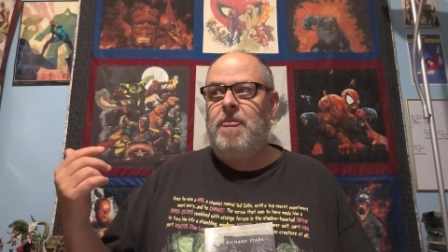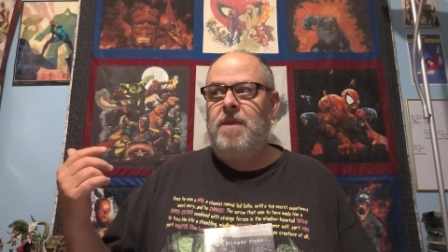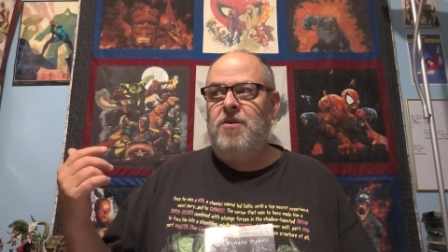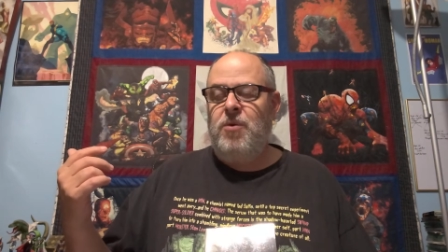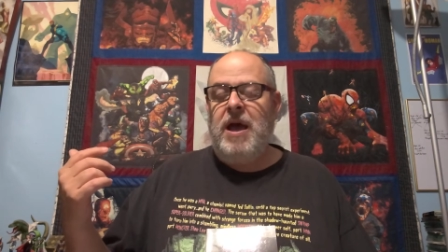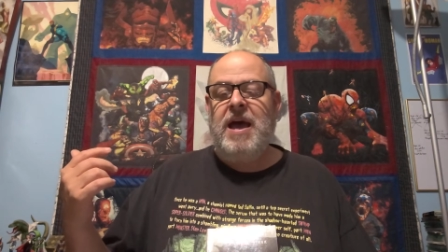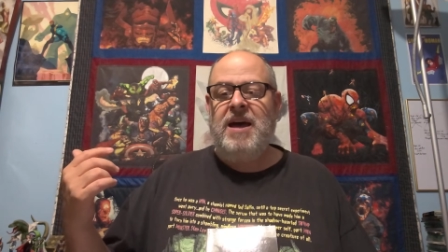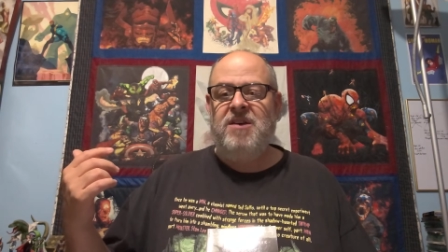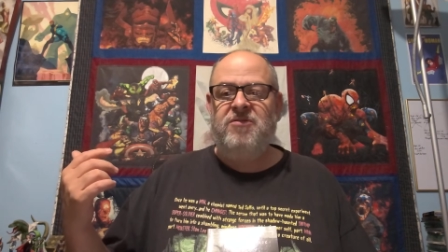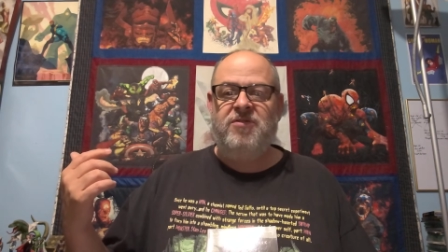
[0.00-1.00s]
you
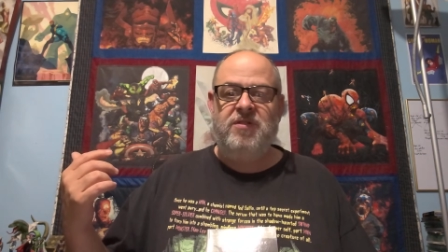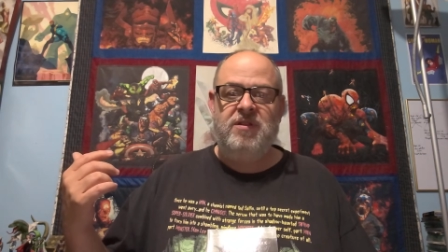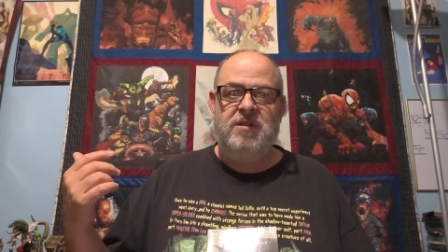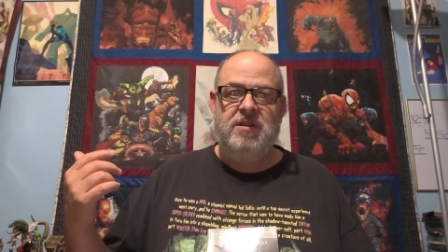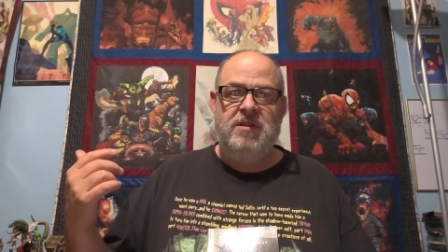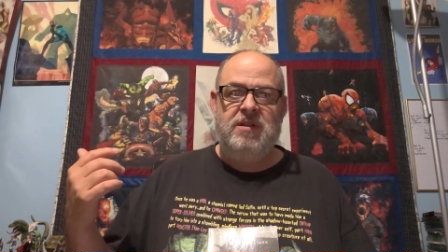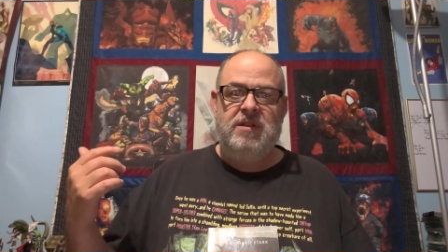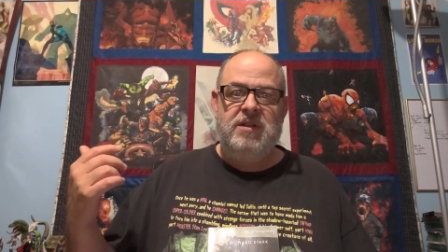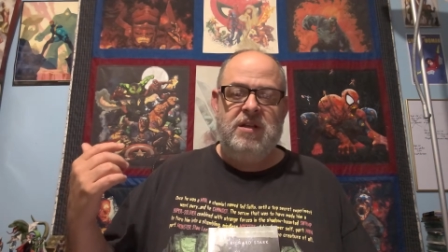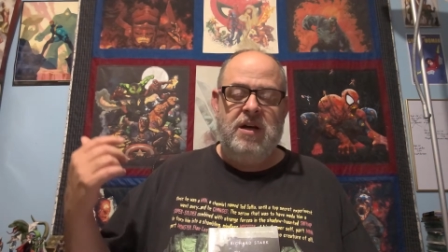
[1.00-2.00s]
have
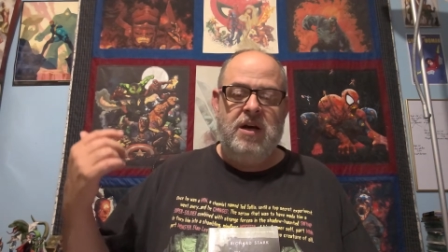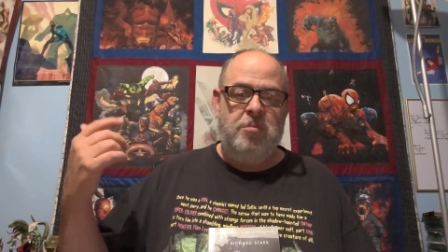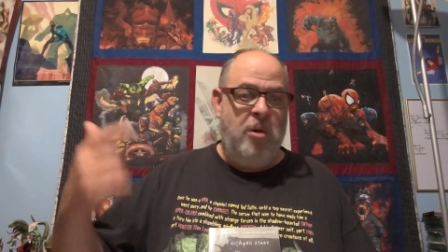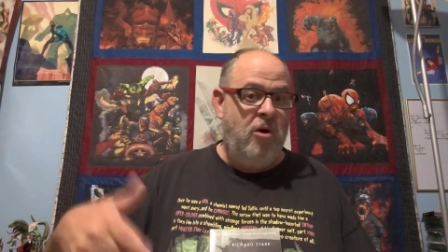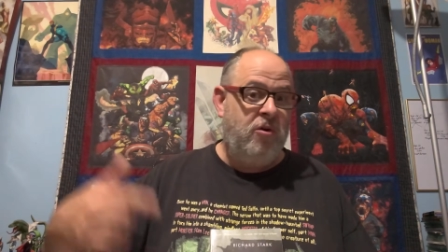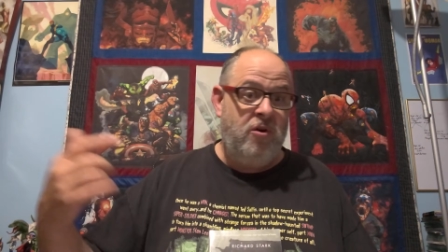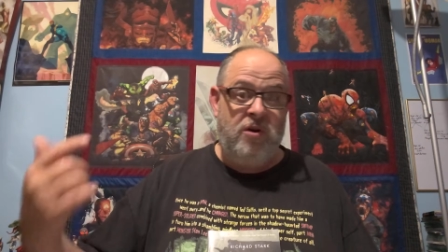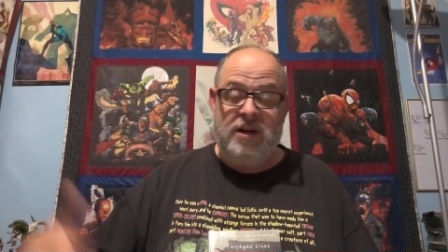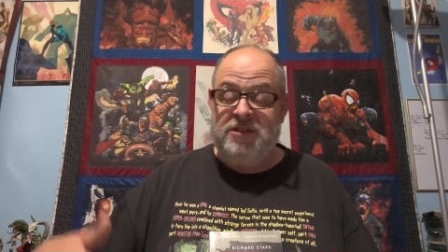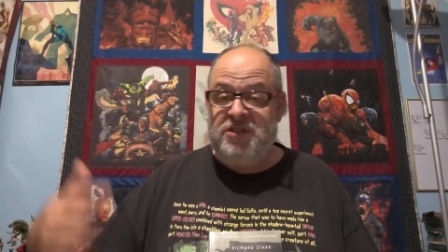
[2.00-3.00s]
uh, Parker
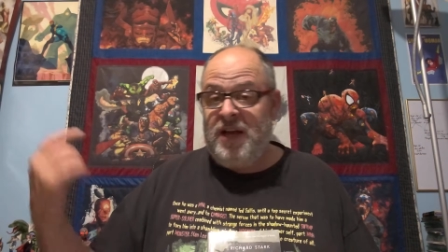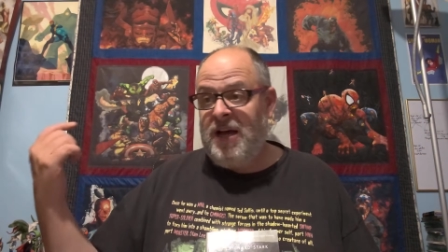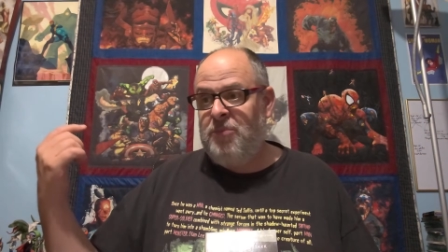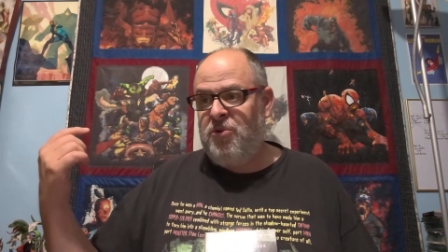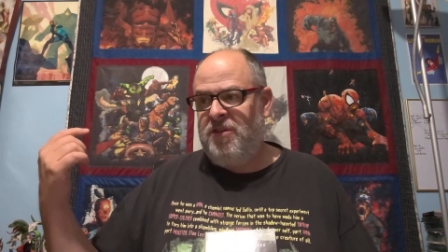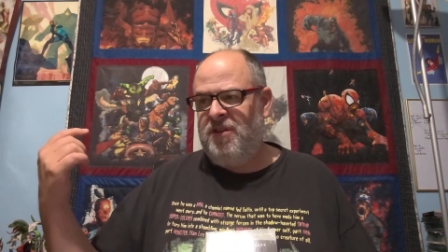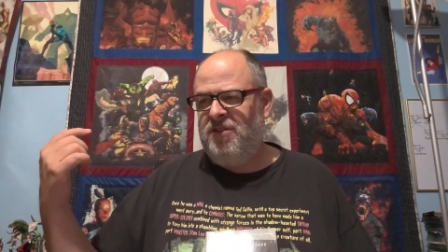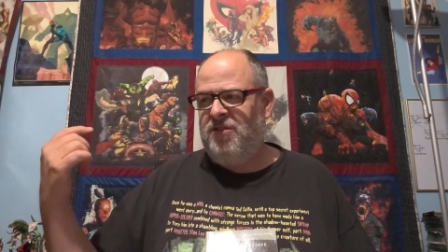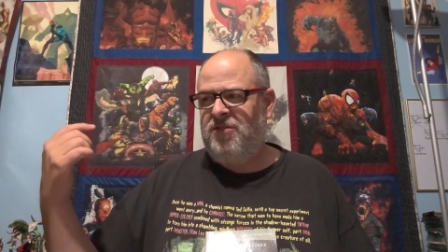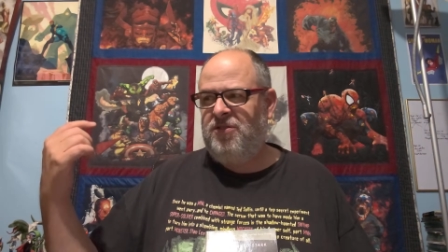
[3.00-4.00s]
on a job with
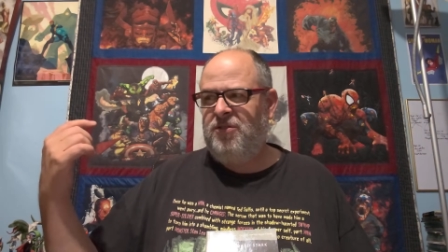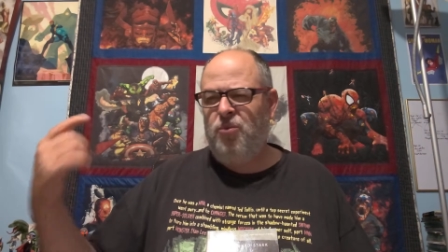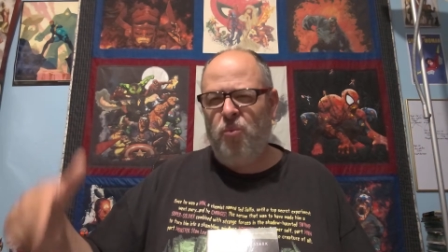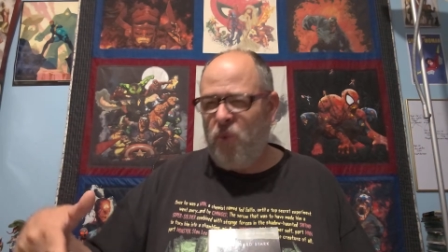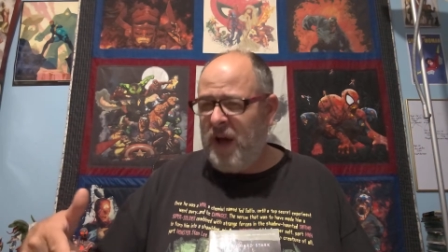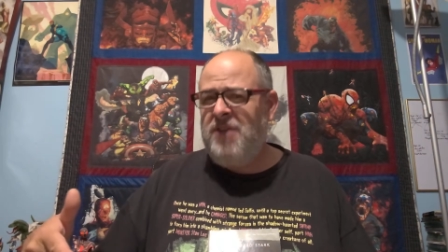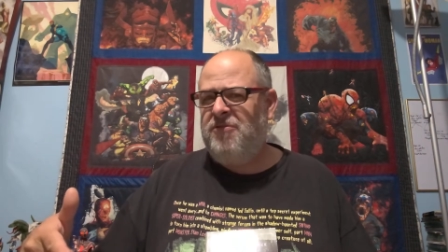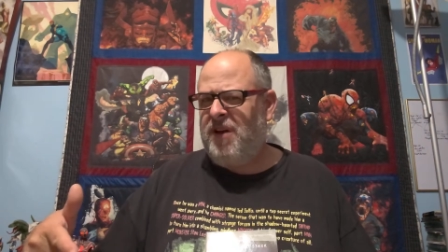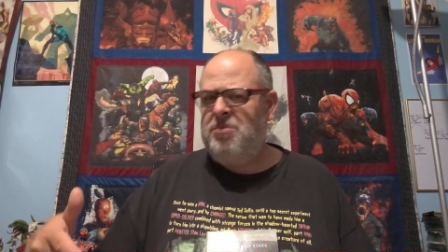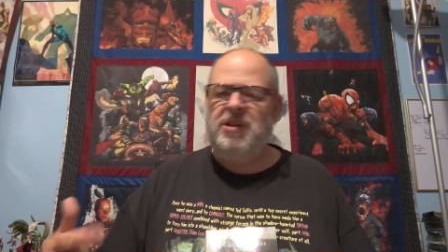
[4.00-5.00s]
his
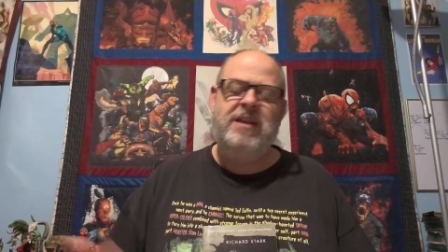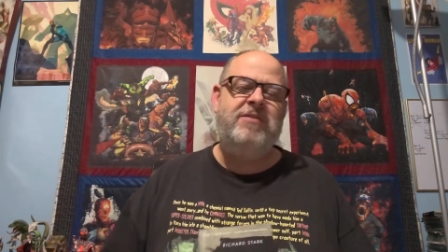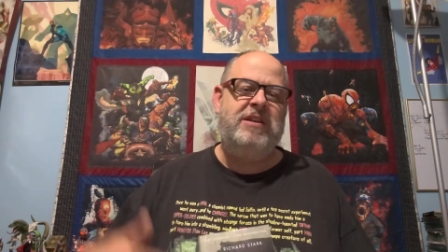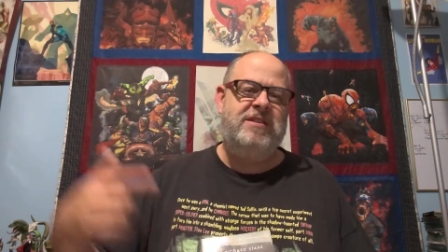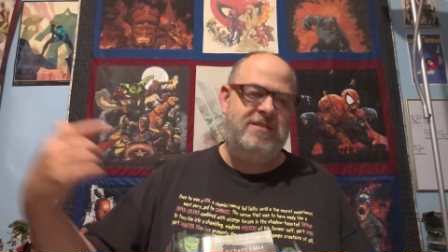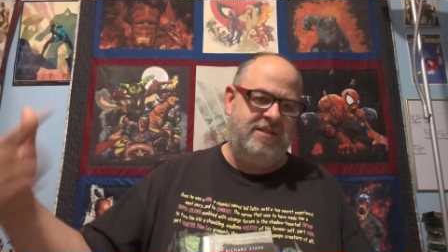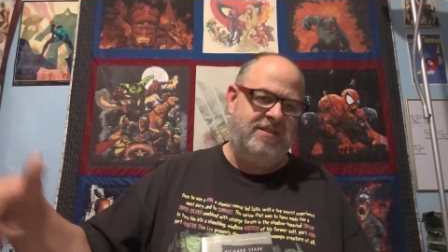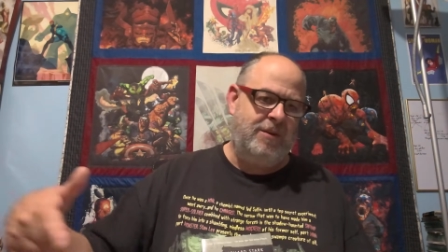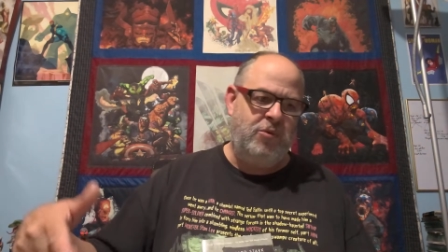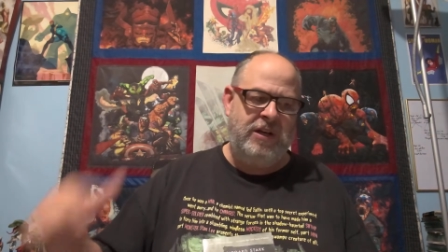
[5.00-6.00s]
wife, I believe it is, and
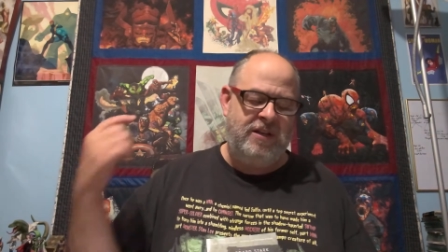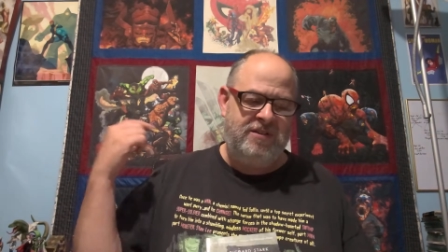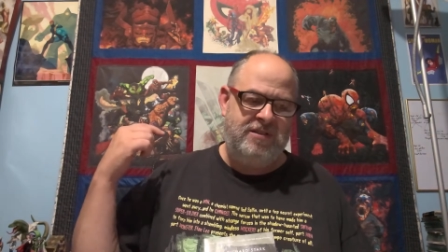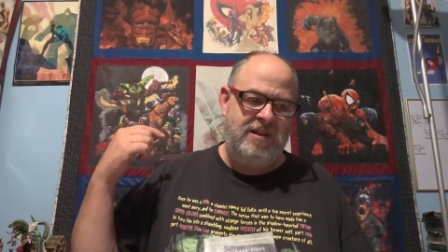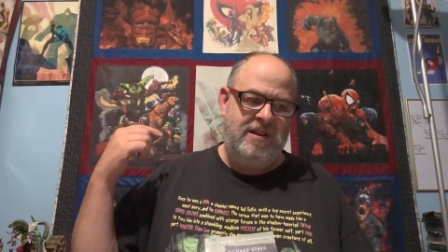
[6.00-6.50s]
someone else.